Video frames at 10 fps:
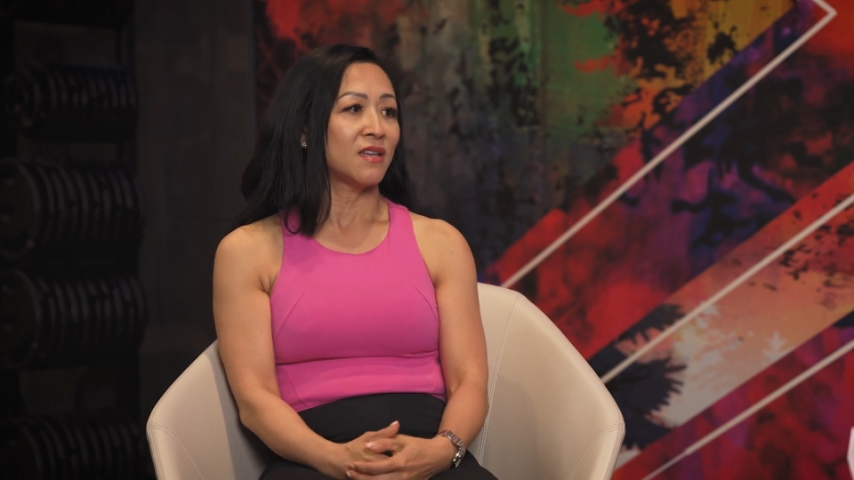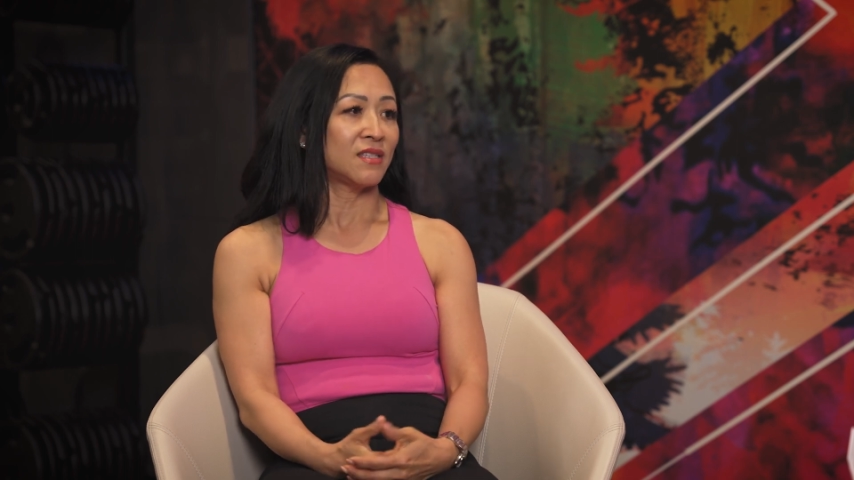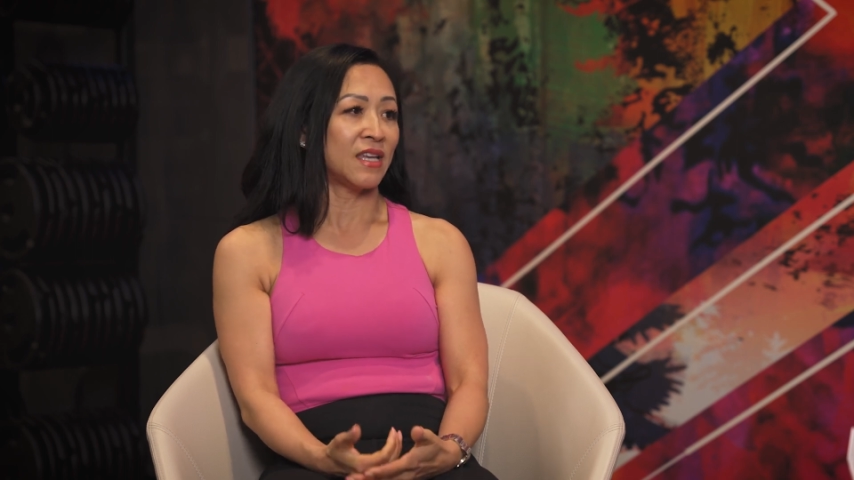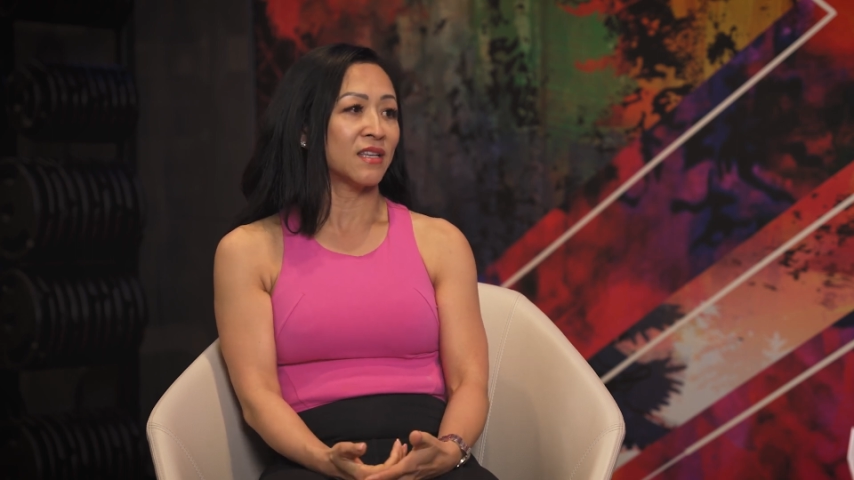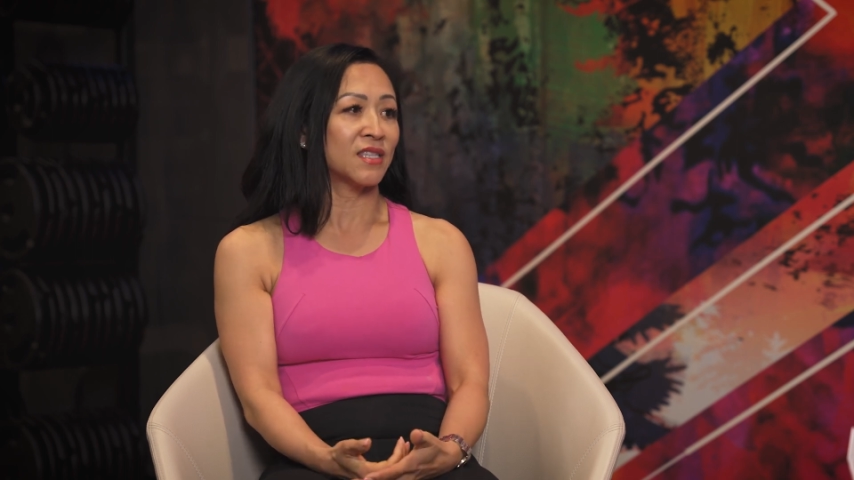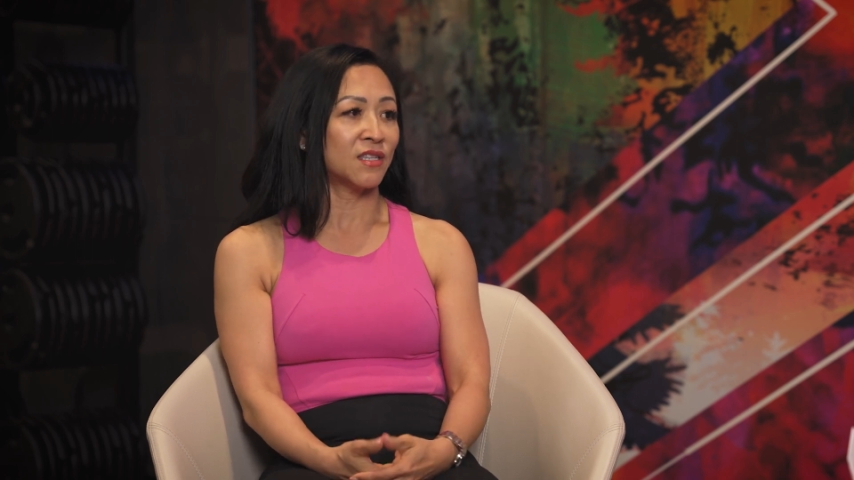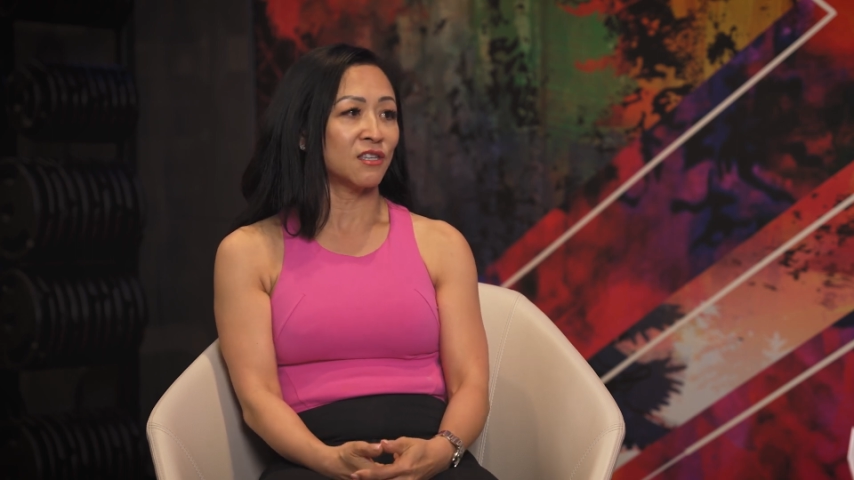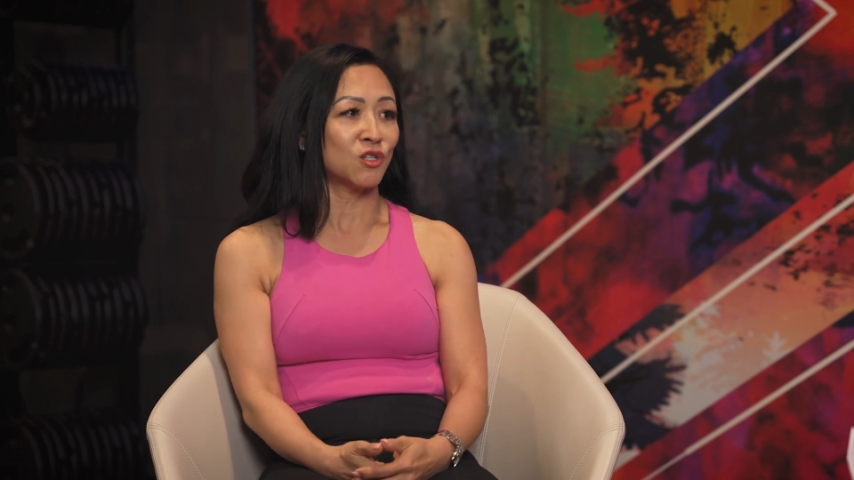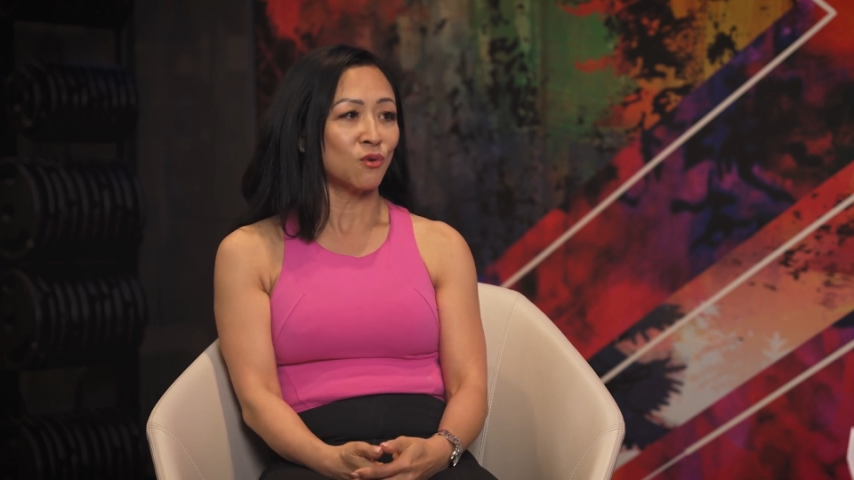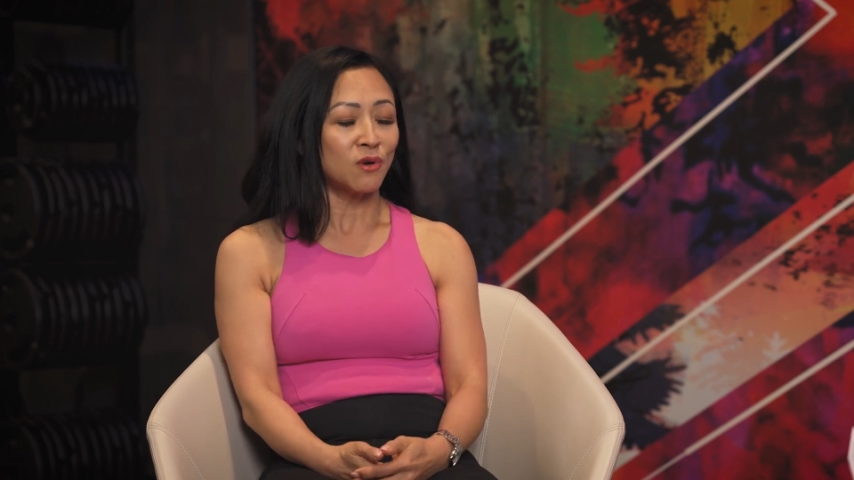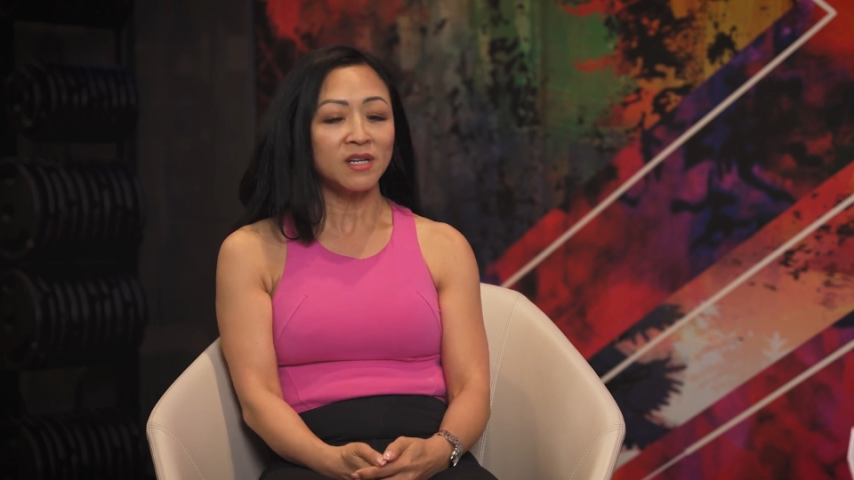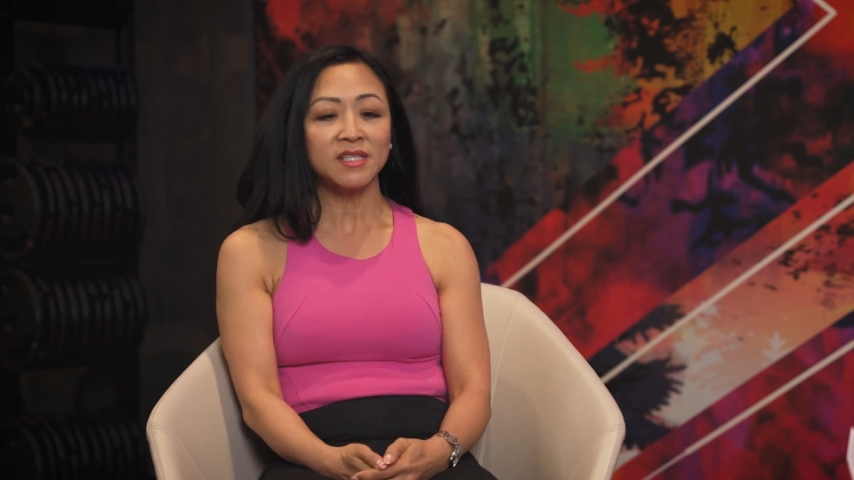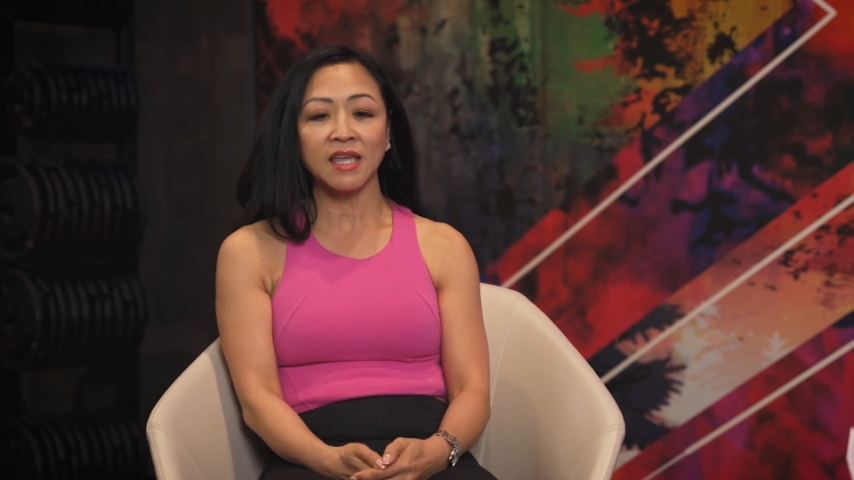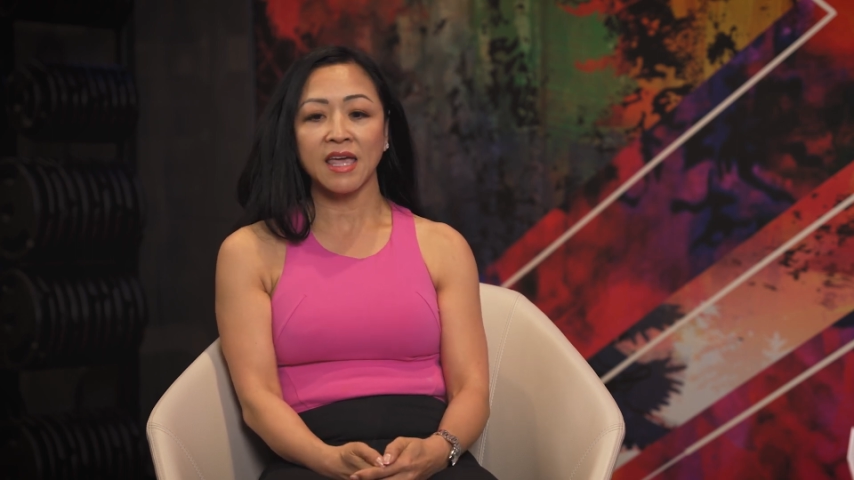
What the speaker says: take us to the shores.